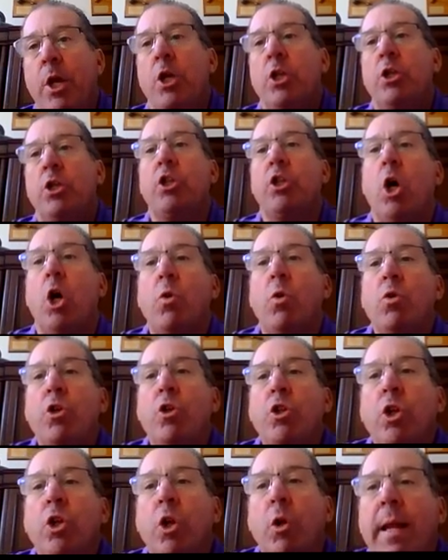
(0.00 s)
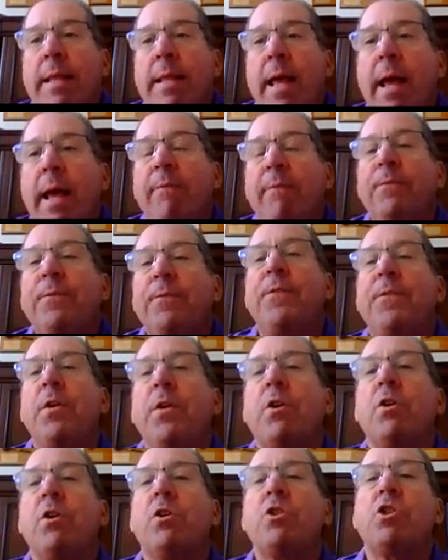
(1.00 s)
So during that
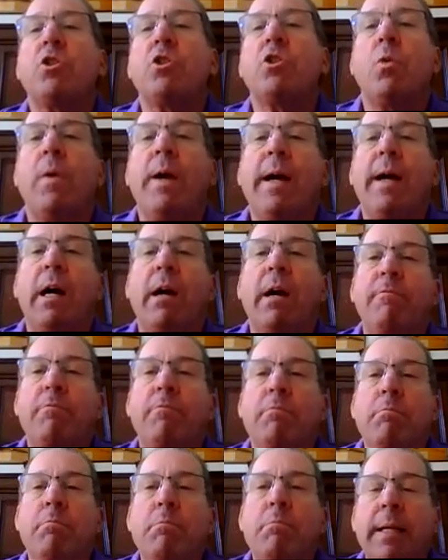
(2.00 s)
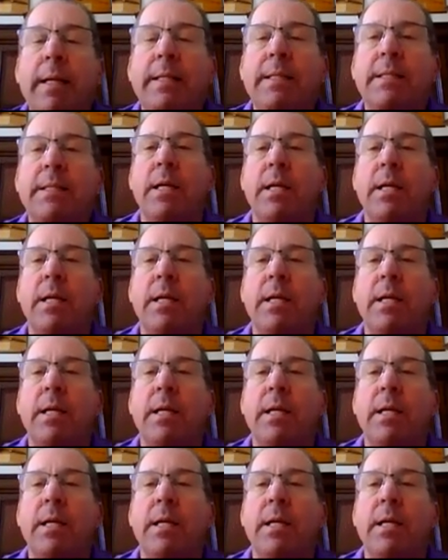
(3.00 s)
first 12 months